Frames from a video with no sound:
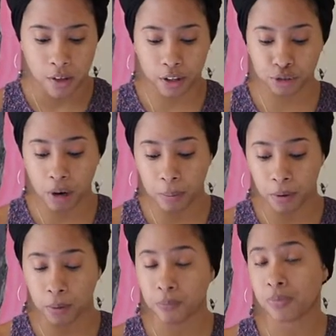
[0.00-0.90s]
The
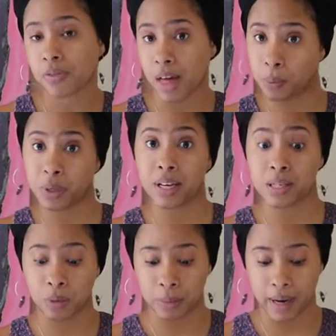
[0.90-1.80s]
trouble that we
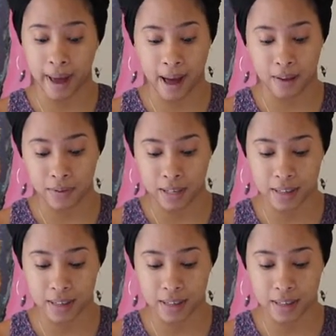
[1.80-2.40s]
as women have